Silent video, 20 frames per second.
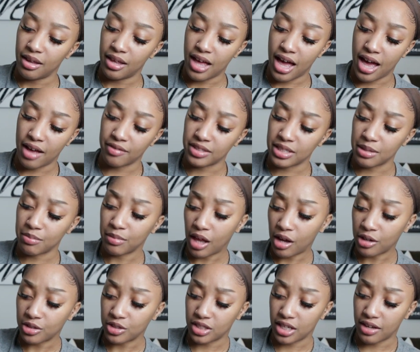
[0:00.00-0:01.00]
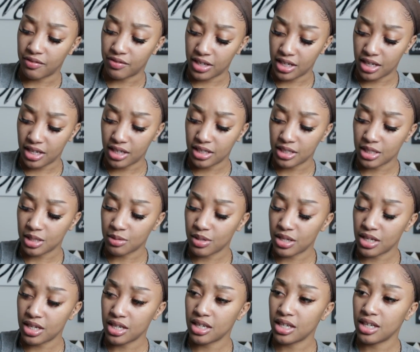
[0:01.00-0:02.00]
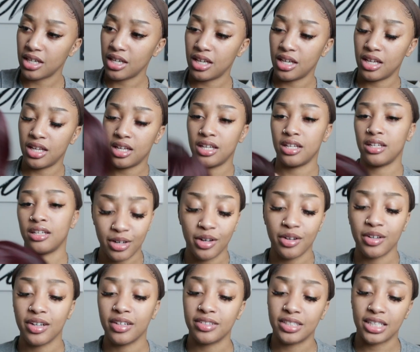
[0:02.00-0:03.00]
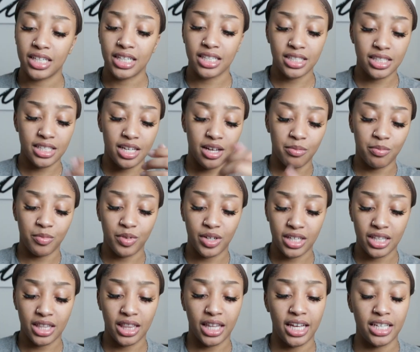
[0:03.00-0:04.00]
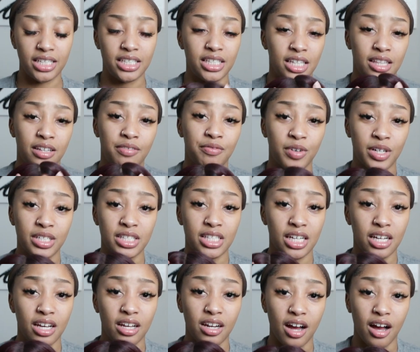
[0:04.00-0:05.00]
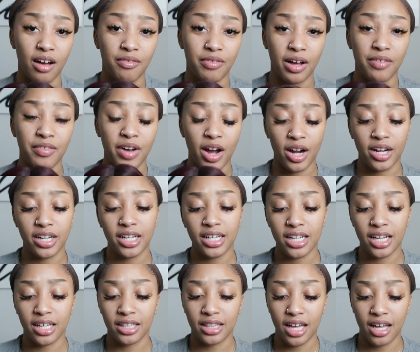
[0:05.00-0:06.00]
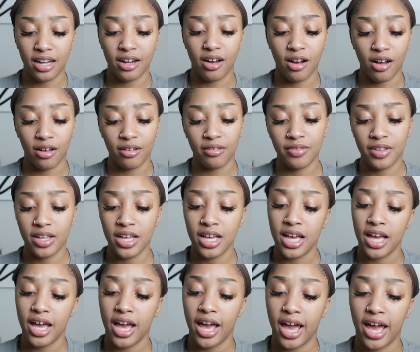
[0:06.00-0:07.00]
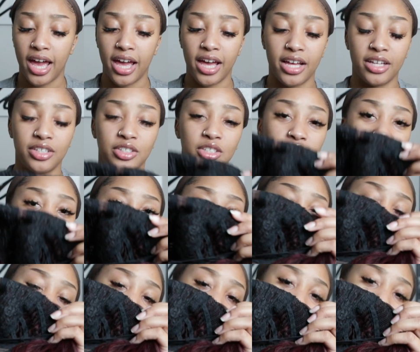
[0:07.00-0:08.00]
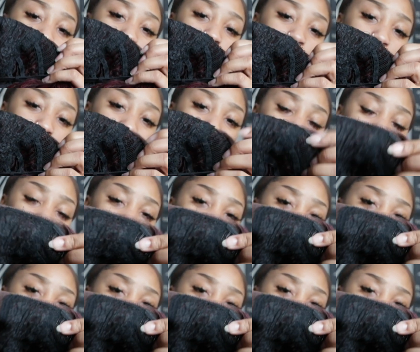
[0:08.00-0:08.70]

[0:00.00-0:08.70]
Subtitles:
have some longevity in this wig. Coco does come with lace in the front to cut off. I've already cut that off. And she also comes with